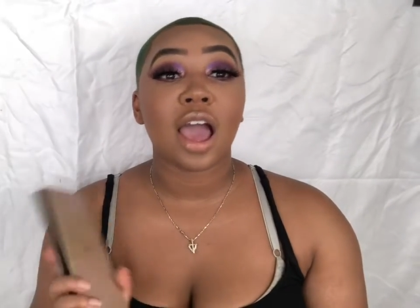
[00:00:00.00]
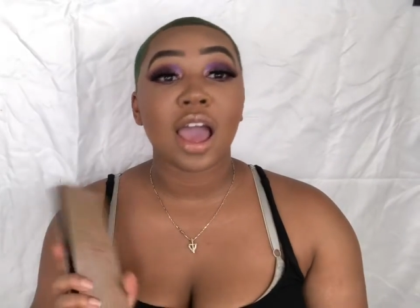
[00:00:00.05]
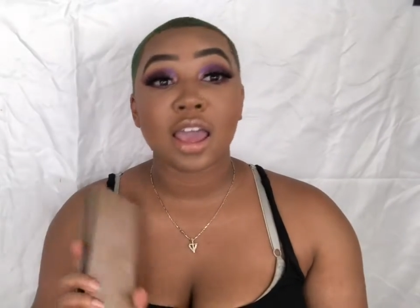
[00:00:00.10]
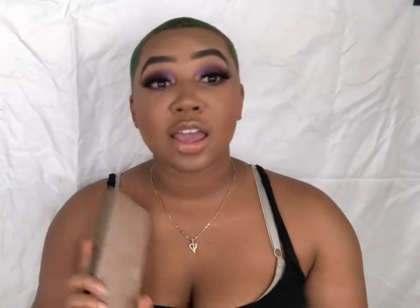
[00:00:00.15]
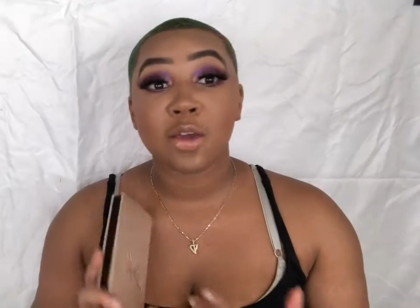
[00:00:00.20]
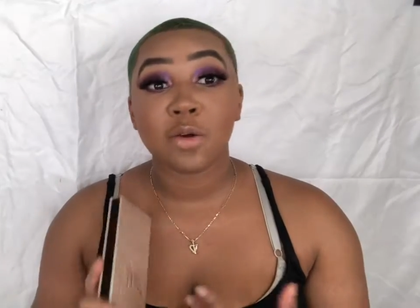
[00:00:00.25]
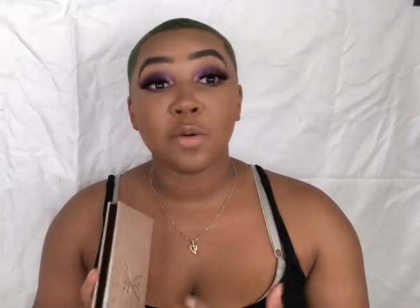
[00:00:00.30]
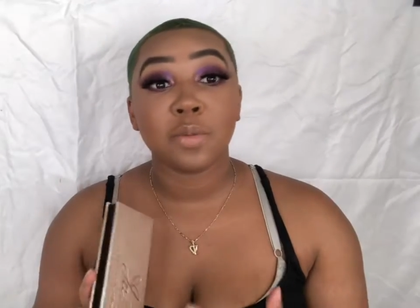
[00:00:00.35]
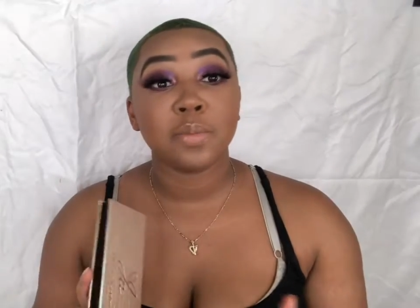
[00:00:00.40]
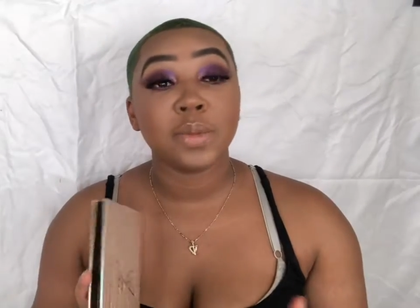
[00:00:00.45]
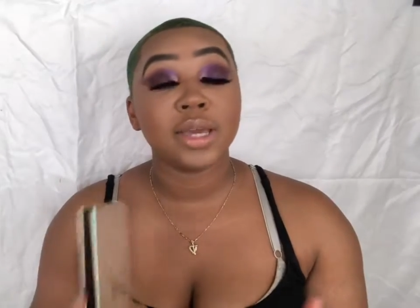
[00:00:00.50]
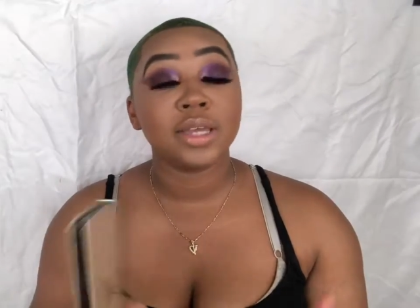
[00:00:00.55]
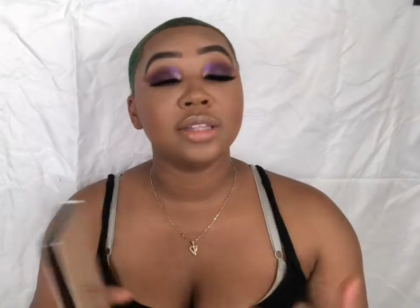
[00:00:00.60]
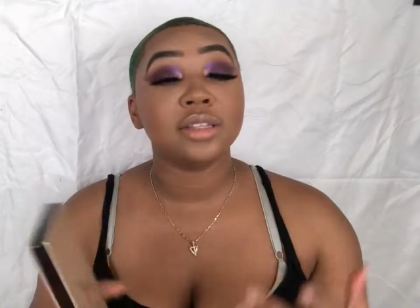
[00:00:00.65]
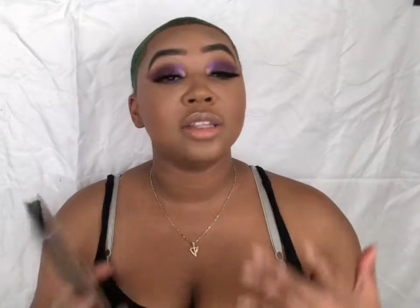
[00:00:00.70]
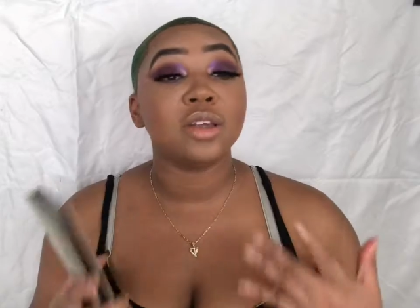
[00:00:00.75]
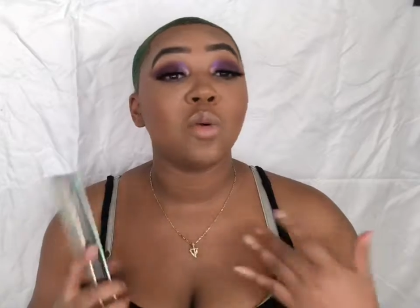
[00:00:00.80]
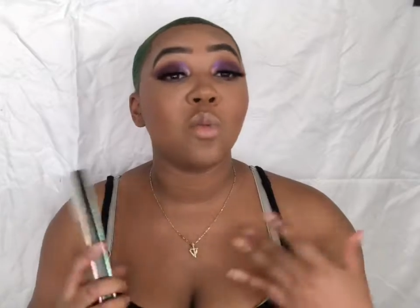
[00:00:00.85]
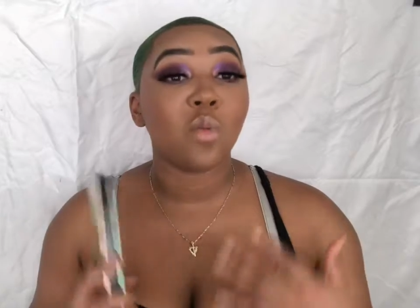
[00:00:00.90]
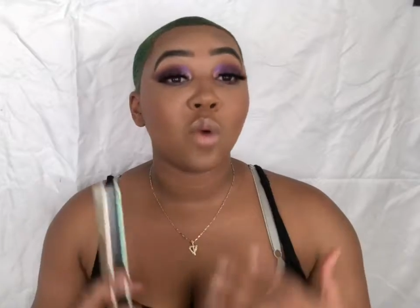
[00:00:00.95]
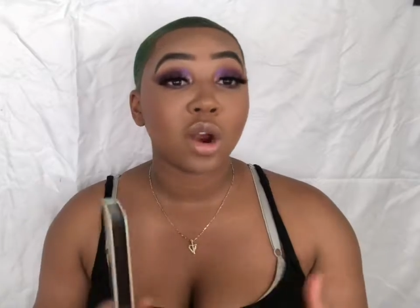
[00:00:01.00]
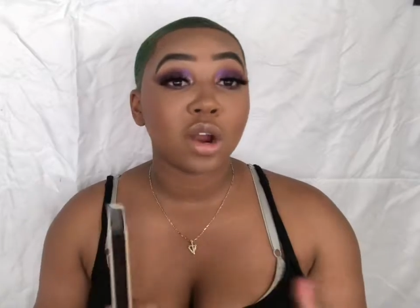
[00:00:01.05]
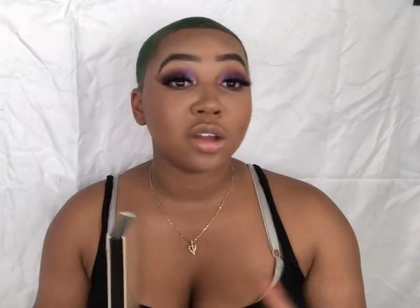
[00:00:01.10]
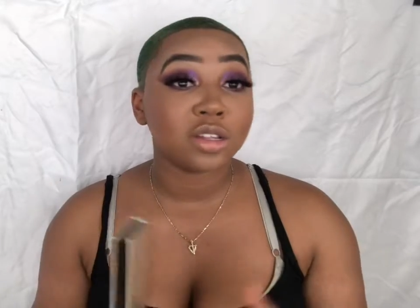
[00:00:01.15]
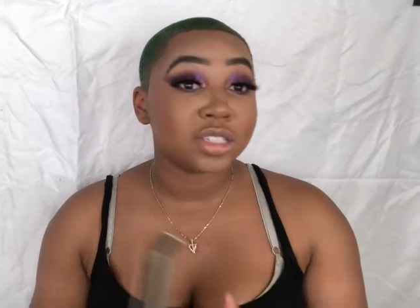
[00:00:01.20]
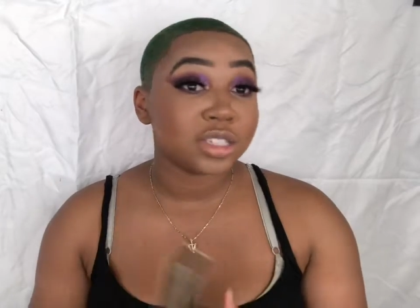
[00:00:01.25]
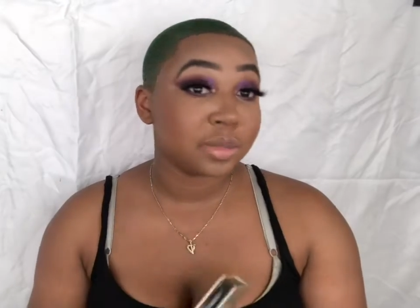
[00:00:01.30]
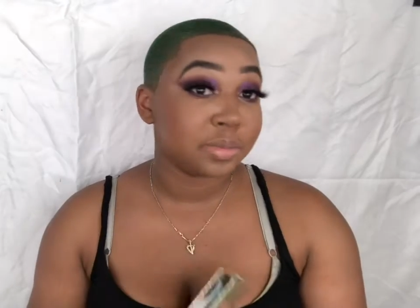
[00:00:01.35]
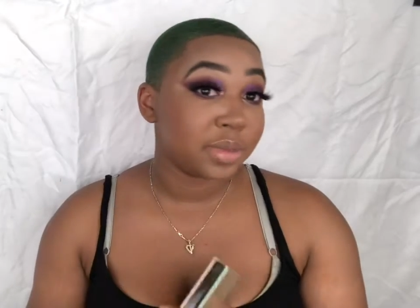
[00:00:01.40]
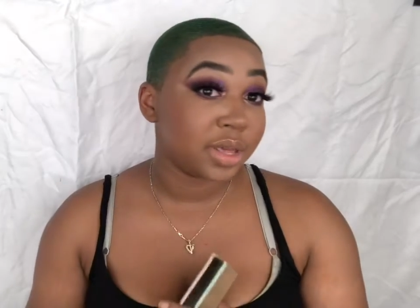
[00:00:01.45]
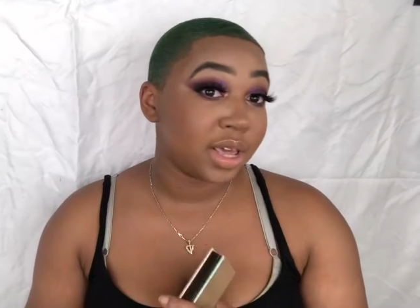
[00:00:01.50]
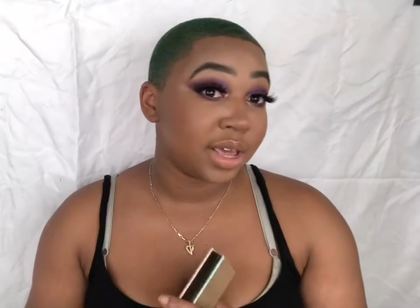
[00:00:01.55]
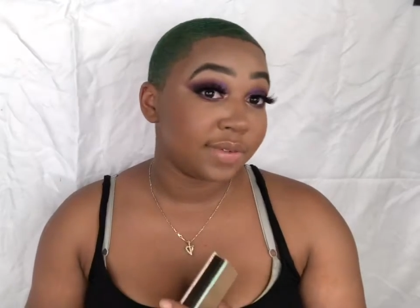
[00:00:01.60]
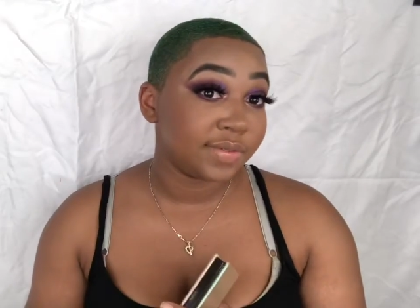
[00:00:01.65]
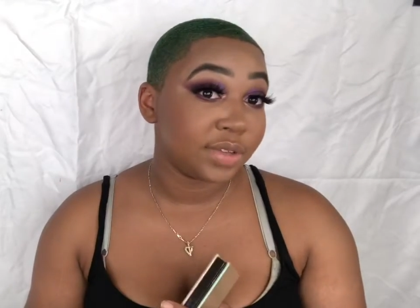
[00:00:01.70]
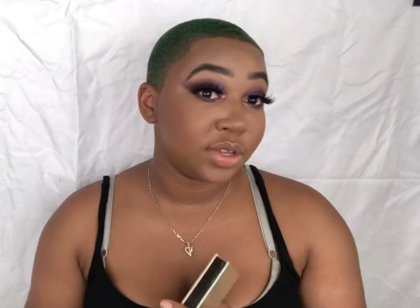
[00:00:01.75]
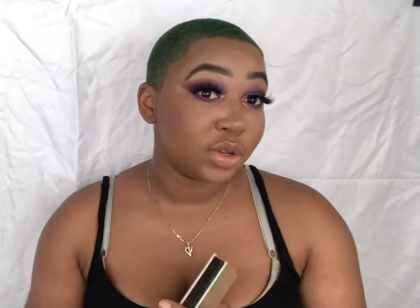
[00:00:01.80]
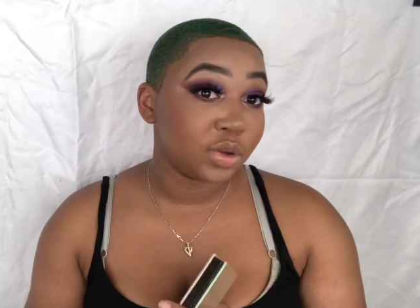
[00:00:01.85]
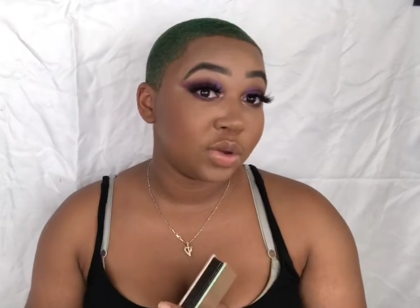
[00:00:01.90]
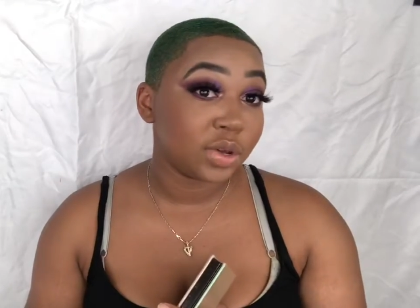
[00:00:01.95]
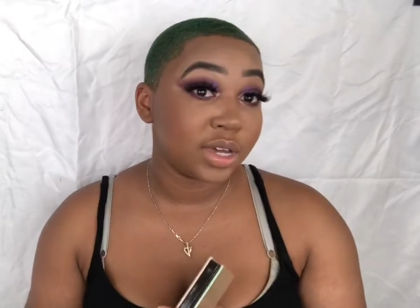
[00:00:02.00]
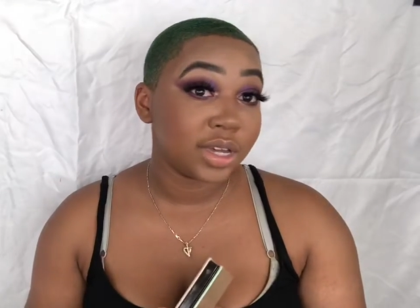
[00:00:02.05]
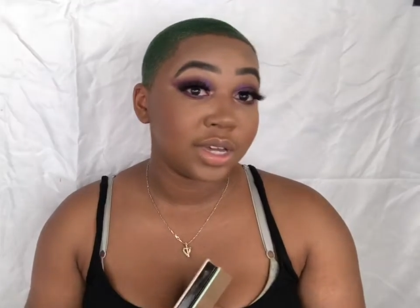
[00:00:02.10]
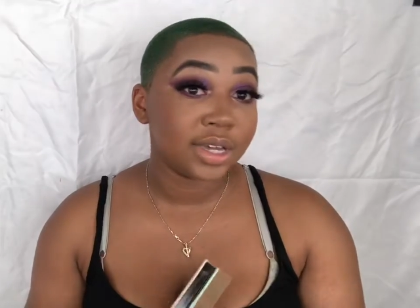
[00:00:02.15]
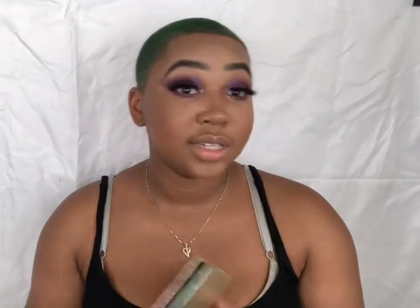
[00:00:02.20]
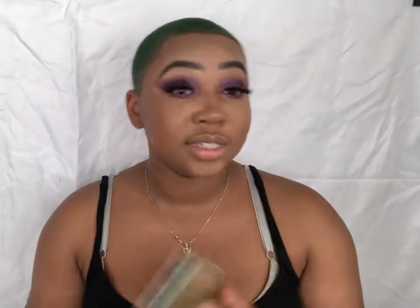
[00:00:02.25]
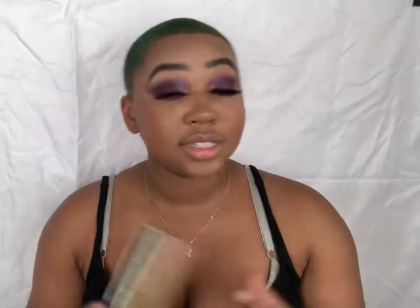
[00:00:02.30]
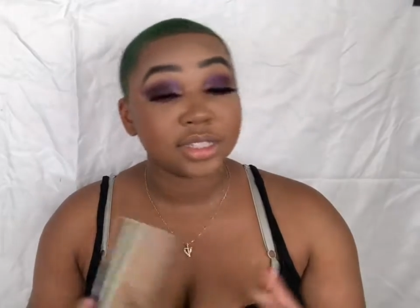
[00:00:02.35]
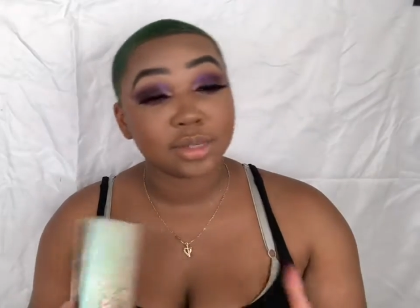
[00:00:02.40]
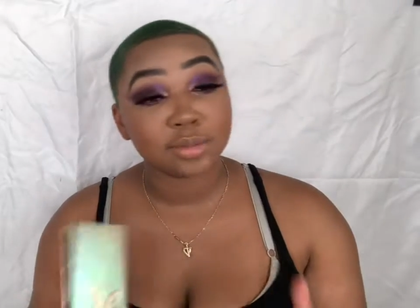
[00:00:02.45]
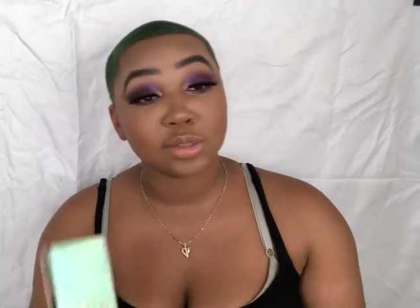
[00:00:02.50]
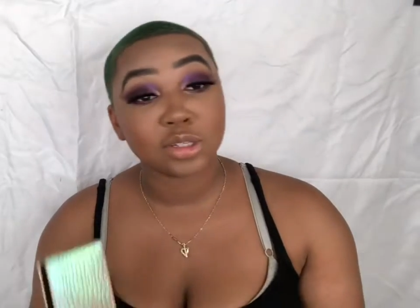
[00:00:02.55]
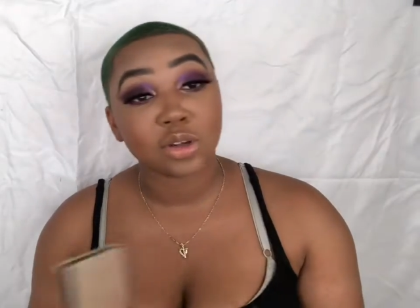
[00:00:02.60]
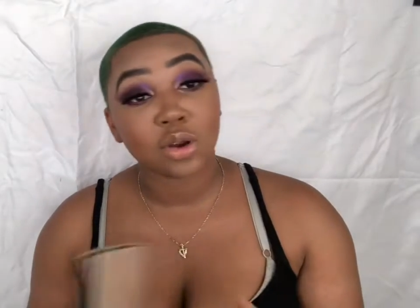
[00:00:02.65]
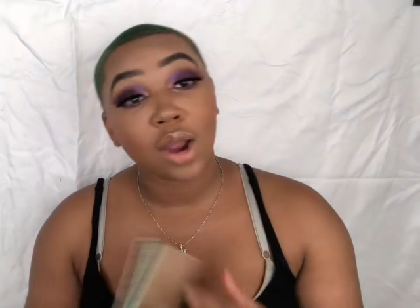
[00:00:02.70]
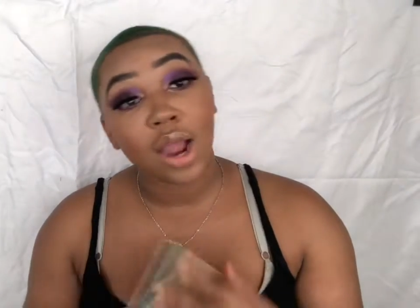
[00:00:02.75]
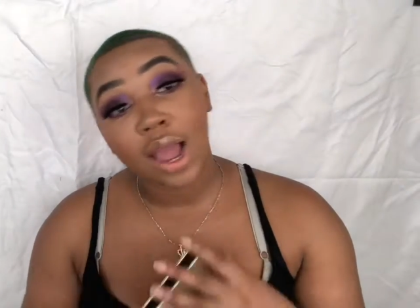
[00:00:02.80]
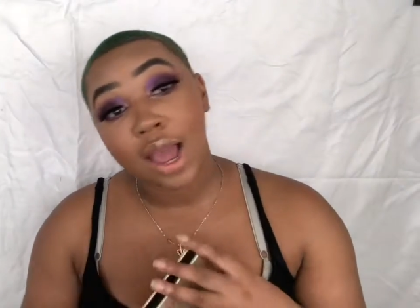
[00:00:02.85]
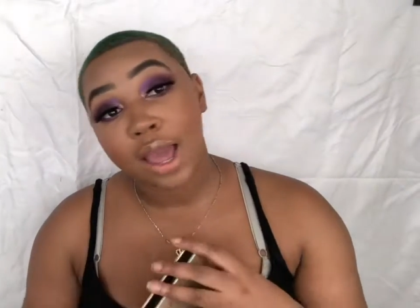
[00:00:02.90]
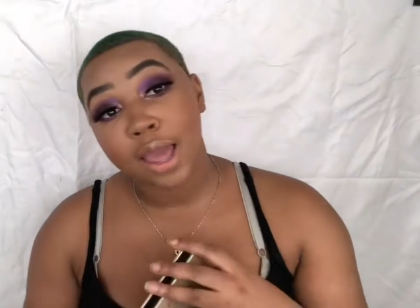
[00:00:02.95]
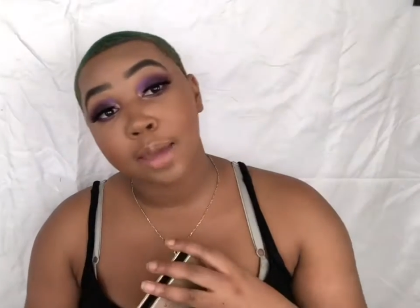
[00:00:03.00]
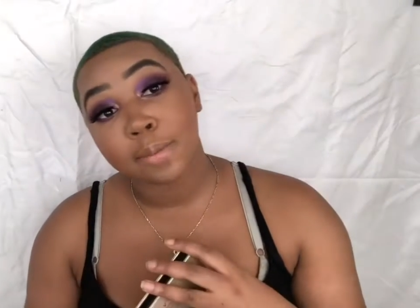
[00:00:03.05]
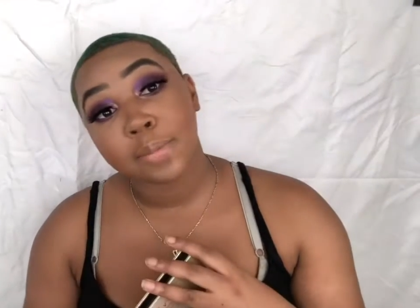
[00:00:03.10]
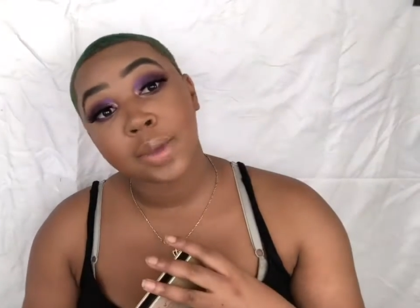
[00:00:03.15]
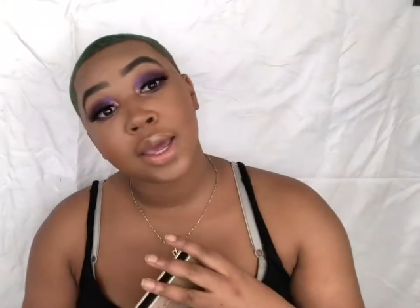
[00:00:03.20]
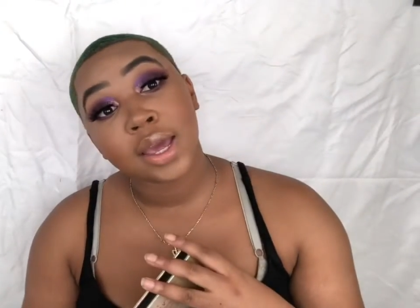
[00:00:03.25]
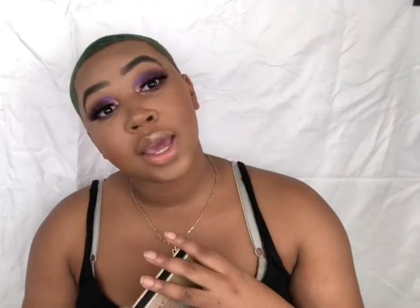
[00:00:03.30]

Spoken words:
it would mean the world to me if you could subscribe,